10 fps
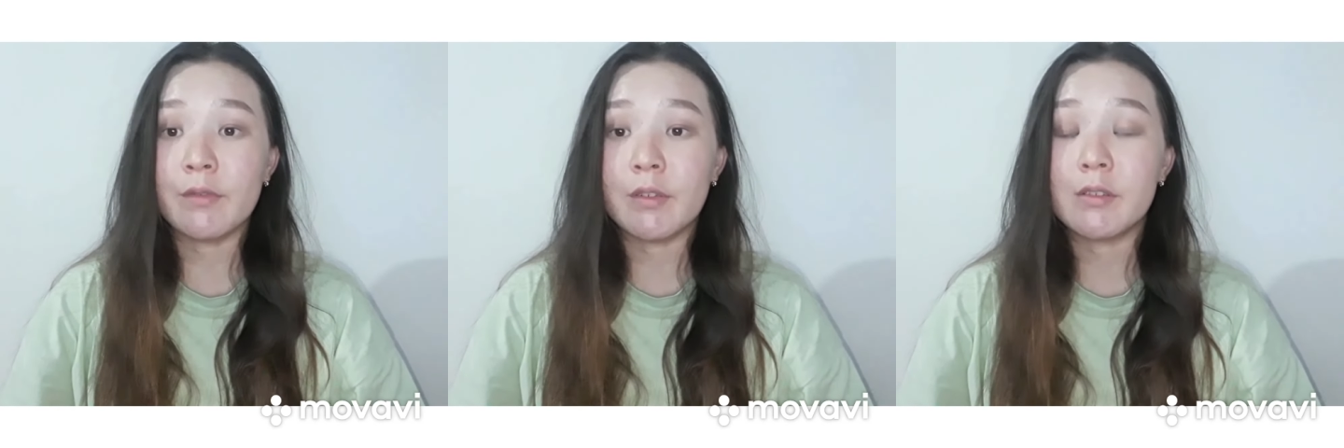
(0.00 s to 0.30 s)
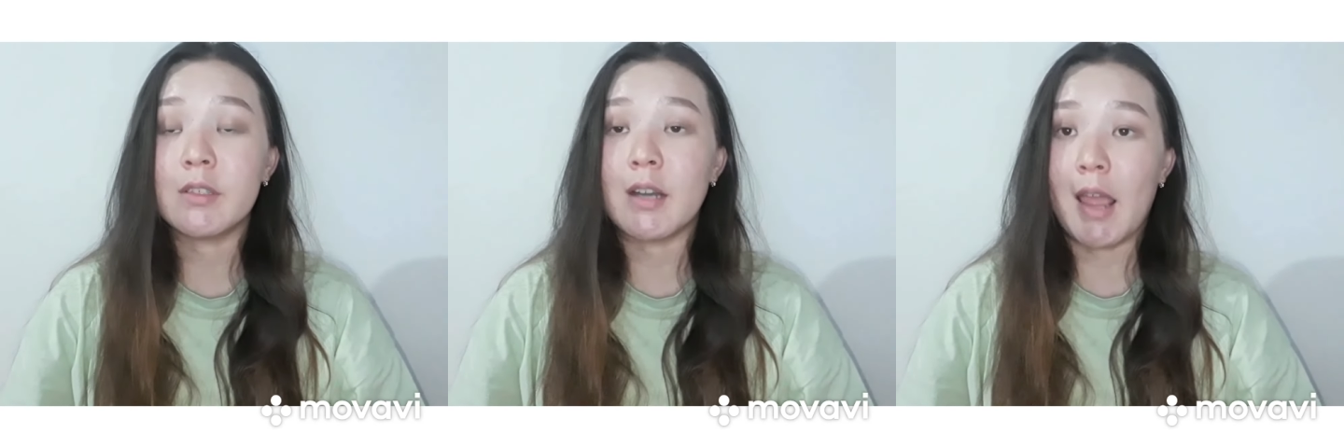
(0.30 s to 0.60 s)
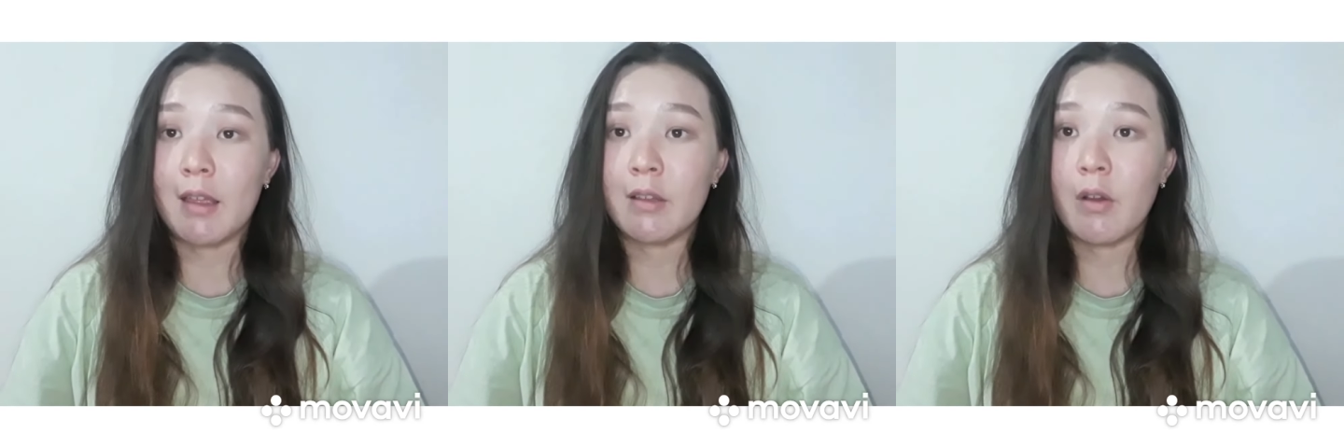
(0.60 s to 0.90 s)

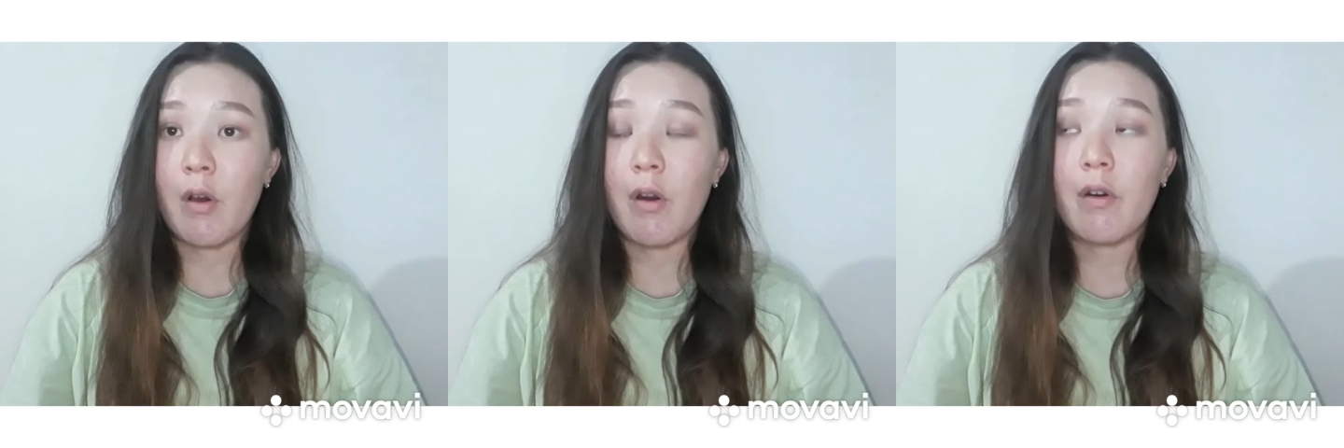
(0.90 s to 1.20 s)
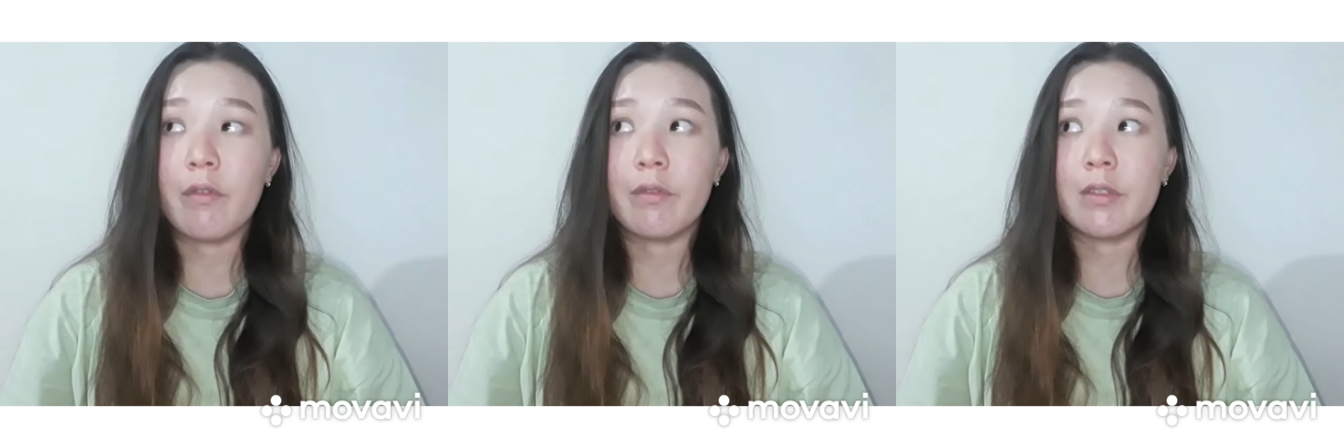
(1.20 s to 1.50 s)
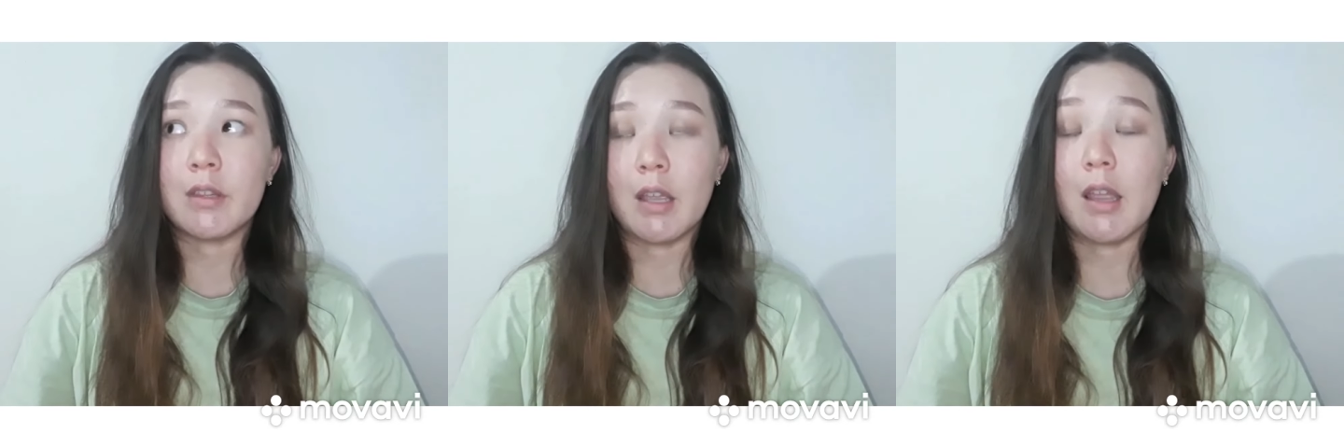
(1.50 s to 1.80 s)
track of
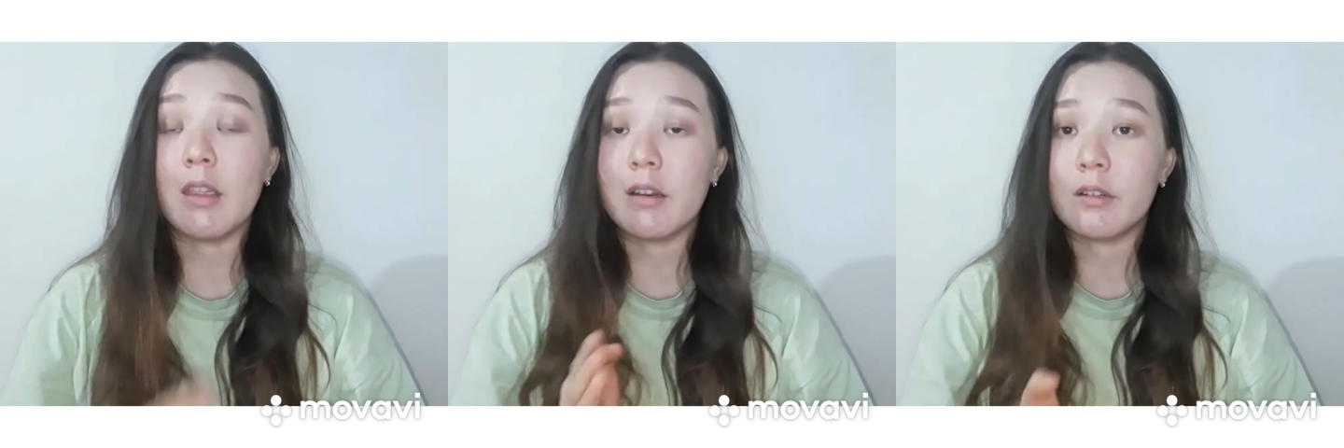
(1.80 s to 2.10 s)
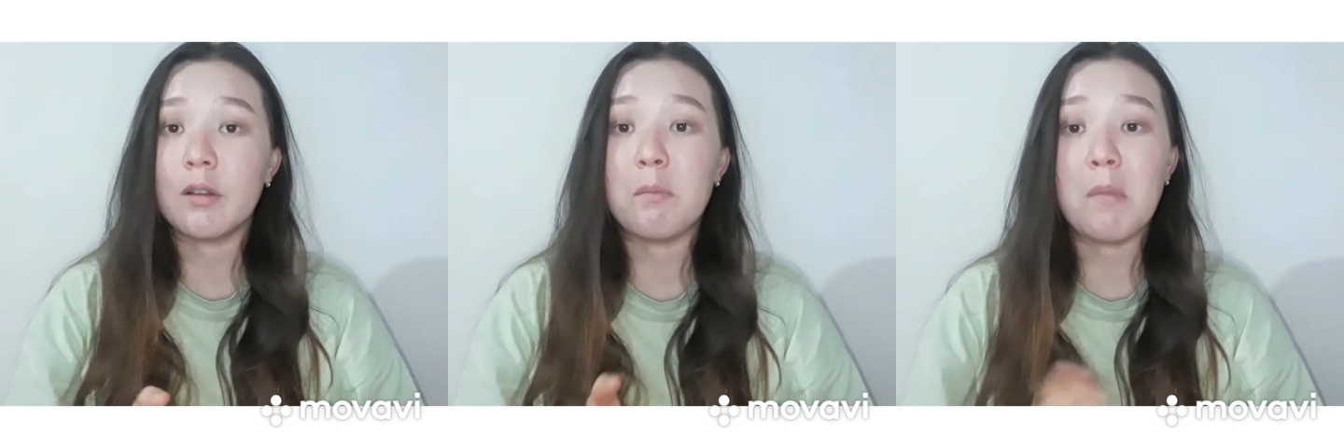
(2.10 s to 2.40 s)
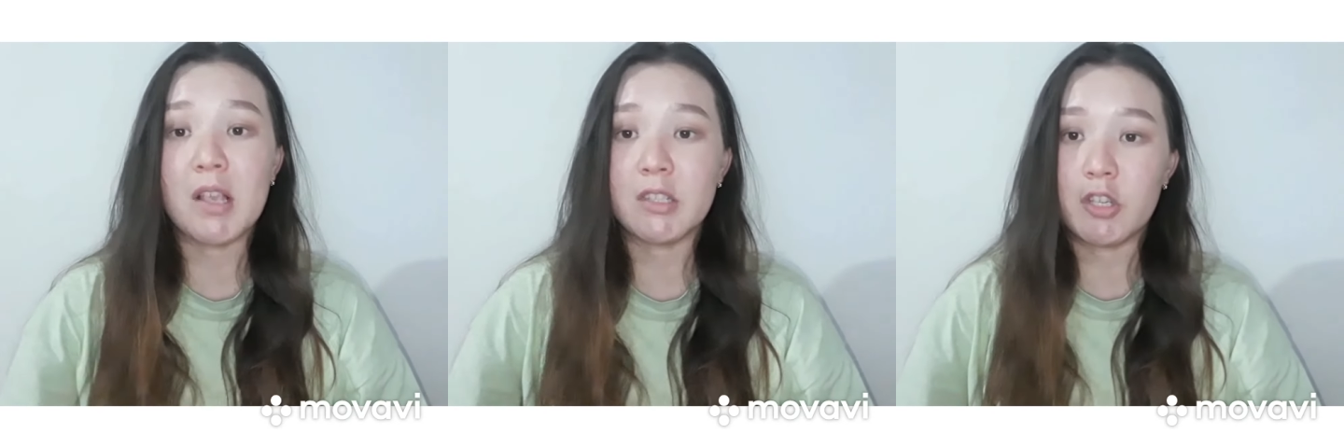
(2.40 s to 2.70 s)
their
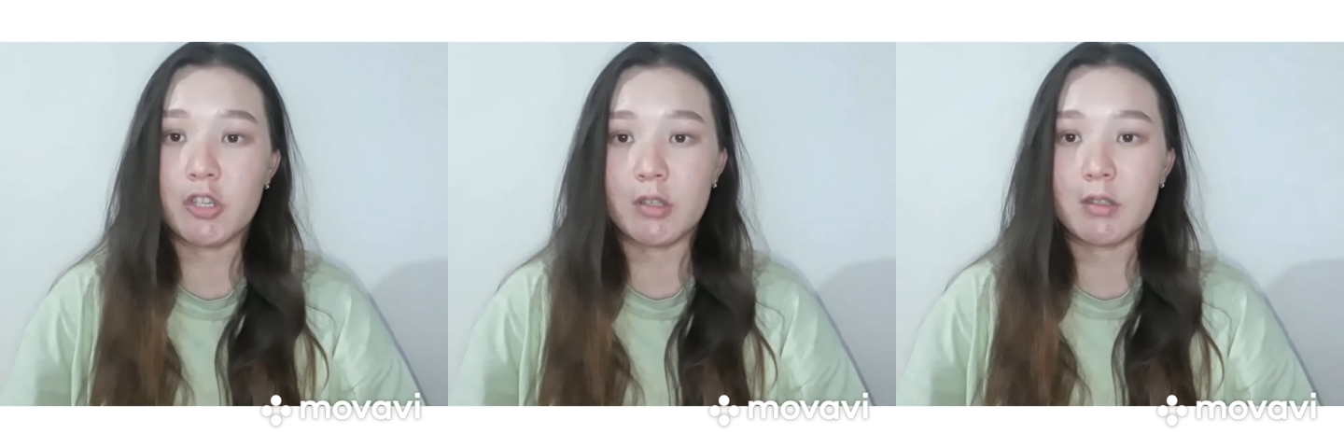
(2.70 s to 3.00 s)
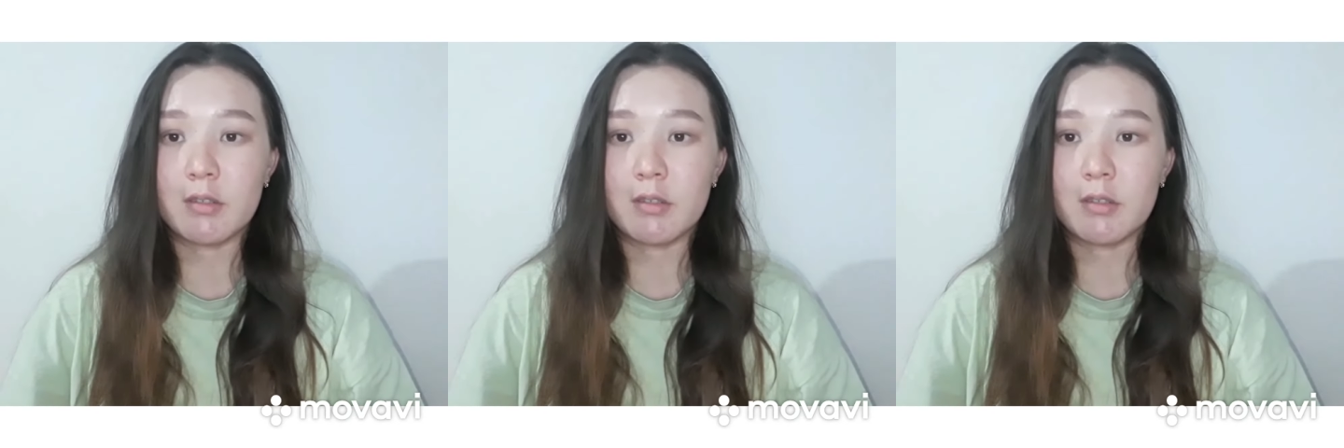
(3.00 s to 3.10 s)
messages.